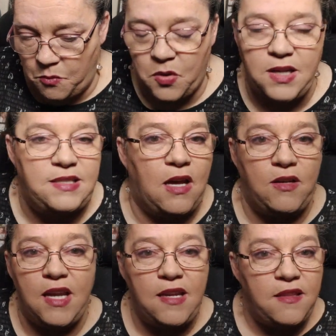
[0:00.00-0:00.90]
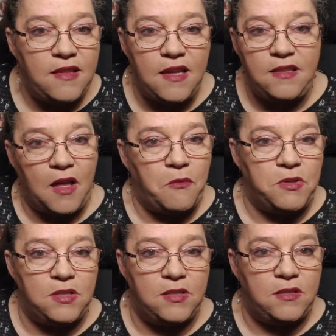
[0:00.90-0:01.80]
point out anything that
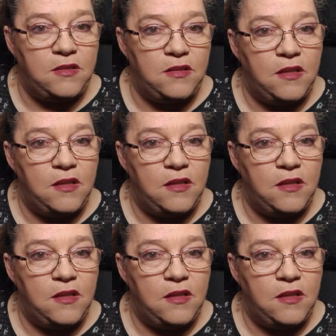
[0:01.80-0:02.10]
was